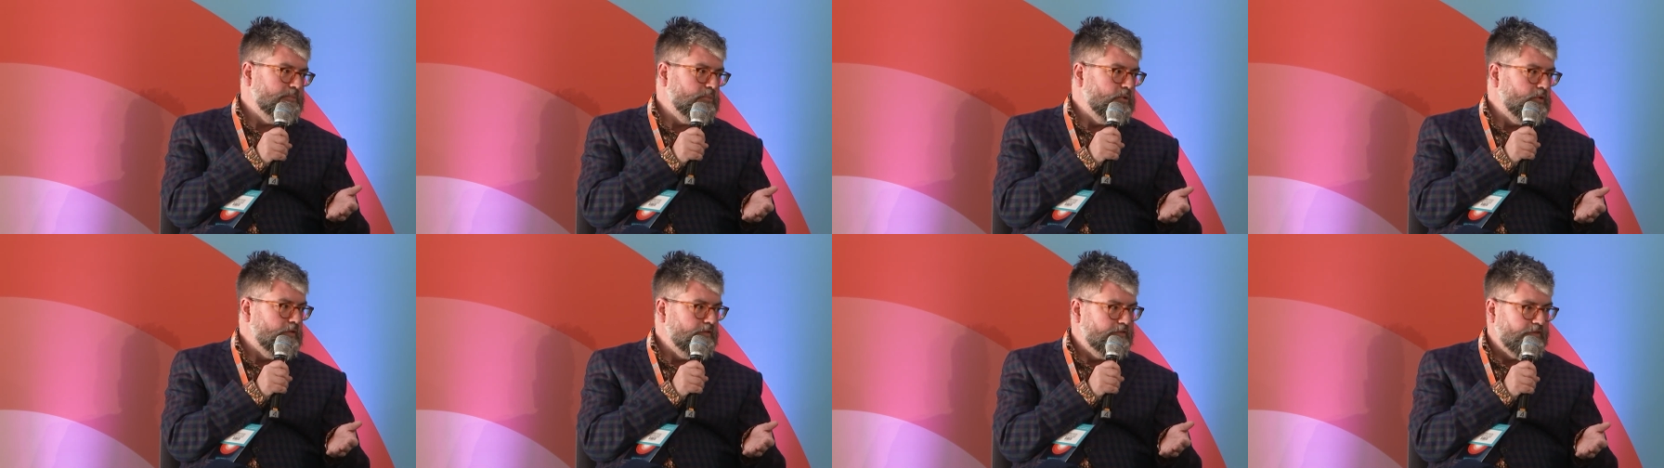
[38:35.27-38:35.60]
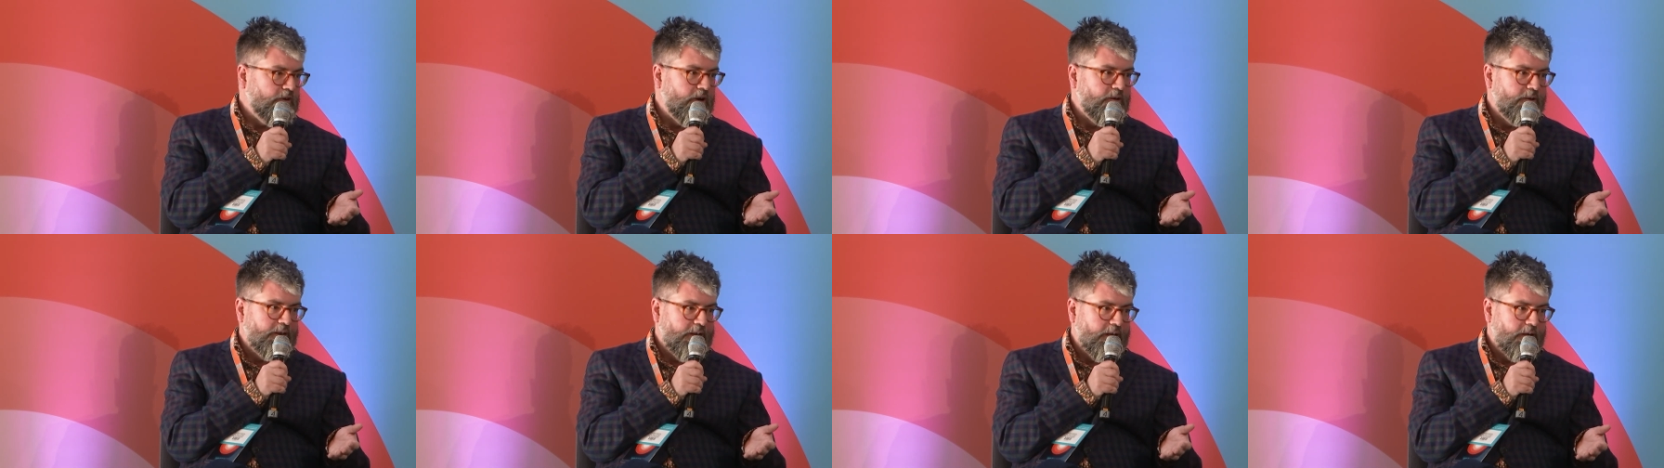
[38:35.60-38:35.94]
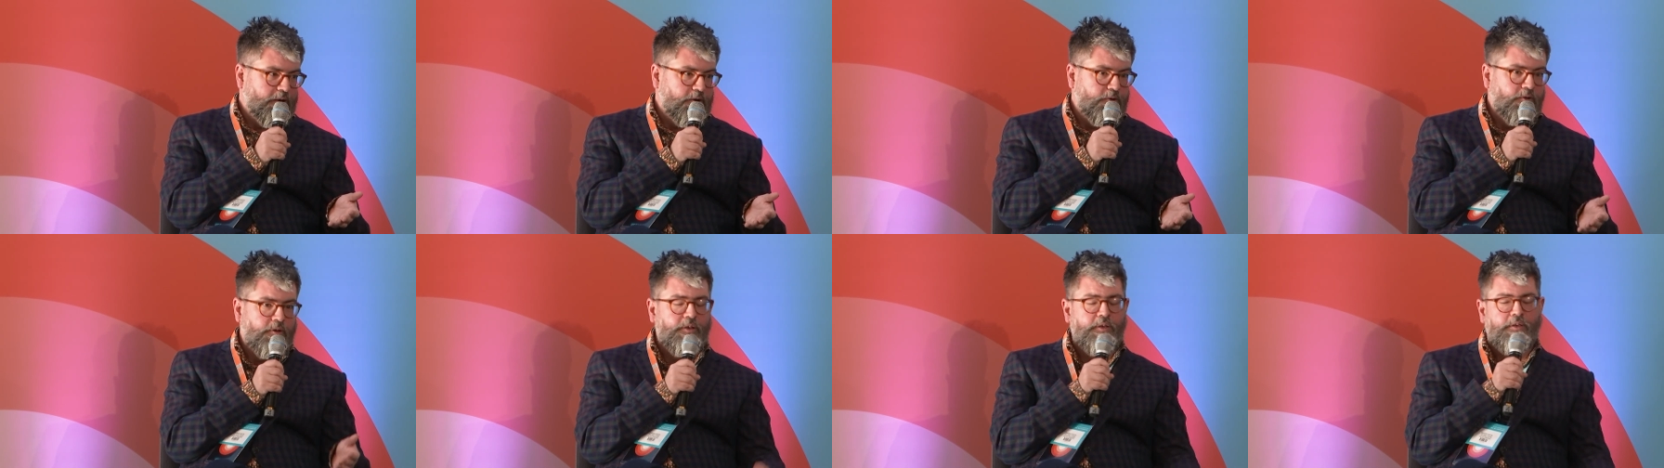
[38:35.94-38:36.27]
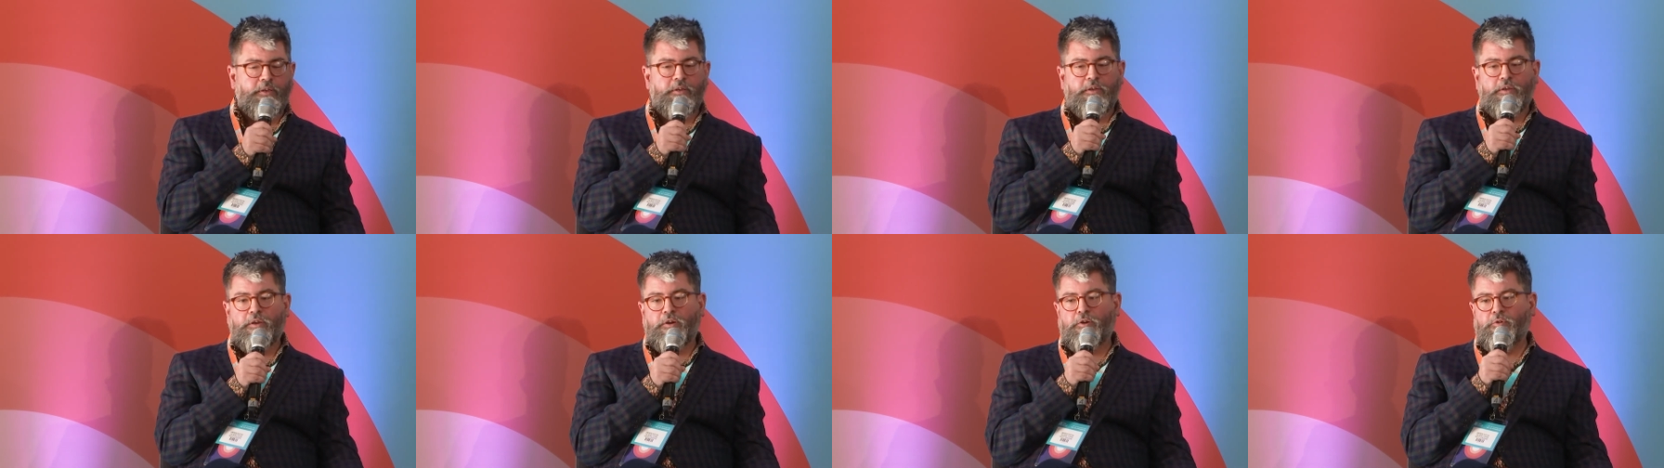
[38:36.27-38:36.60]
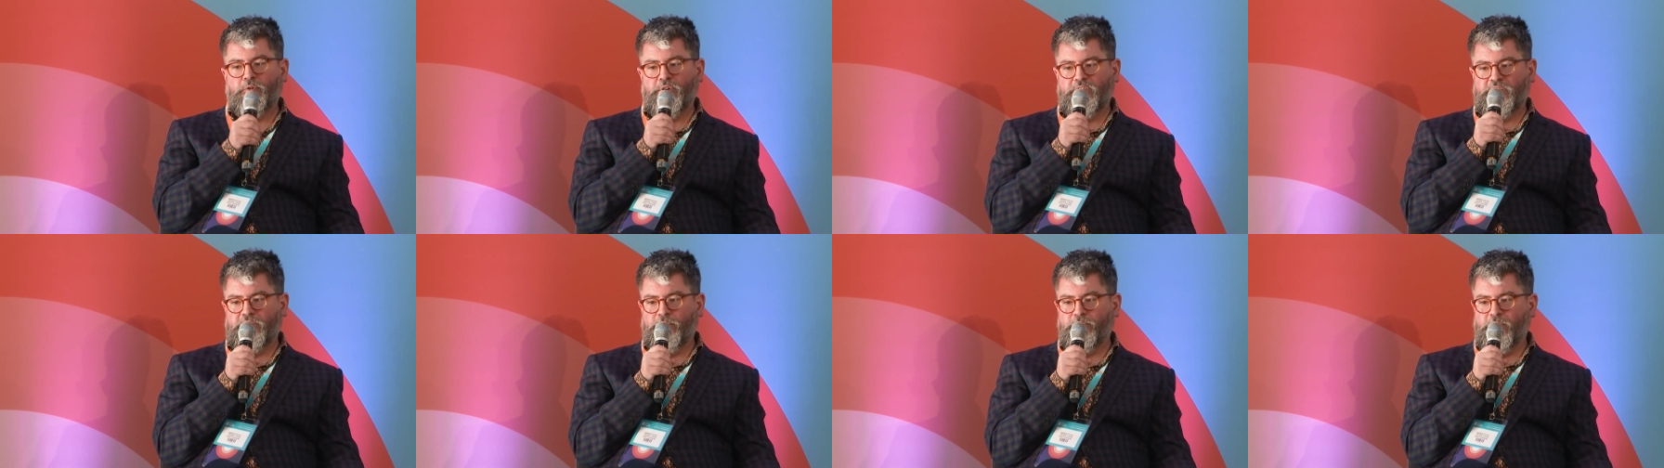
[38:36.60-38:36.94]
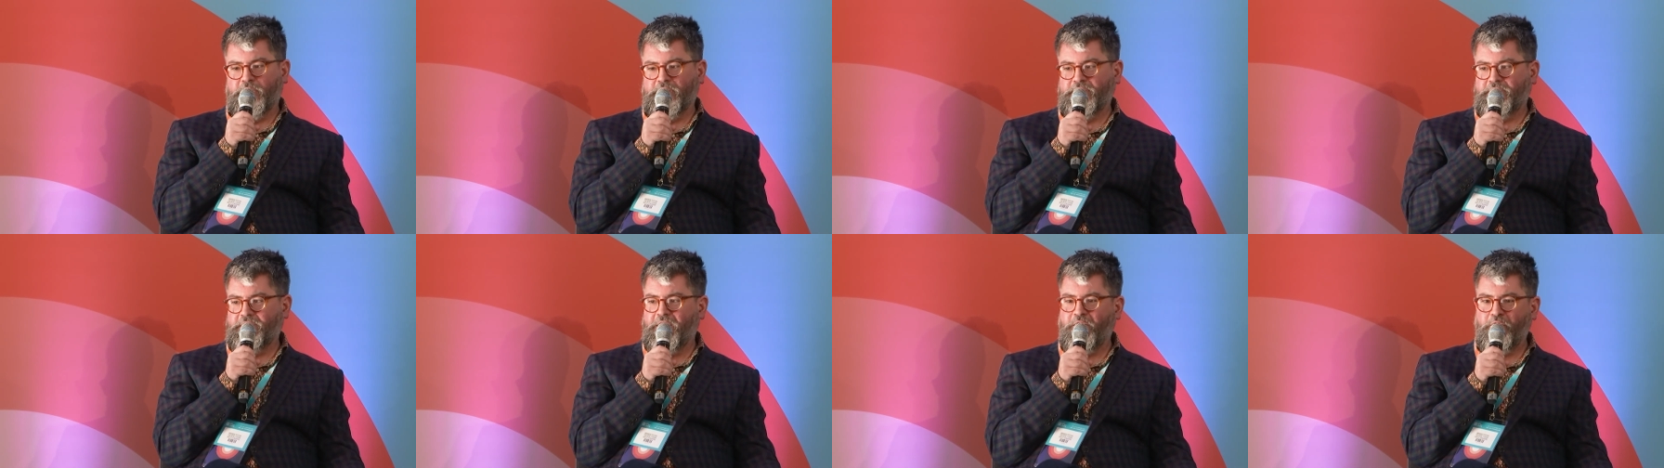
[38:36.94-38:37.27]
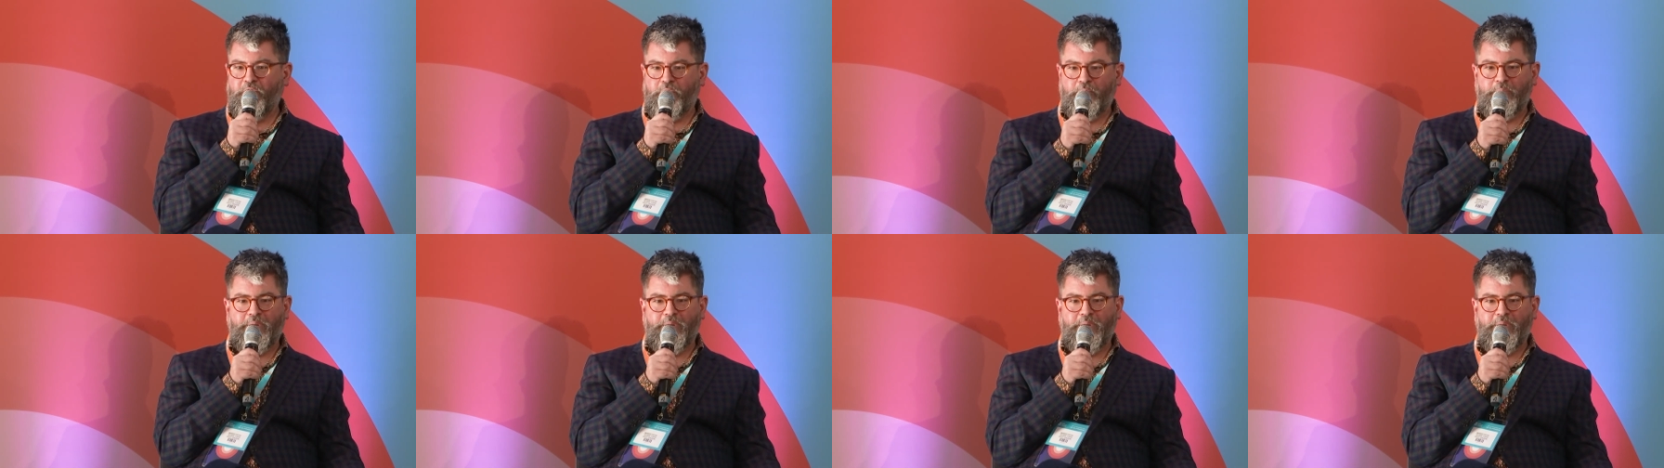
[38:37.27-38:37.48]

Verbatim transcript: portfolio, Chris and myself,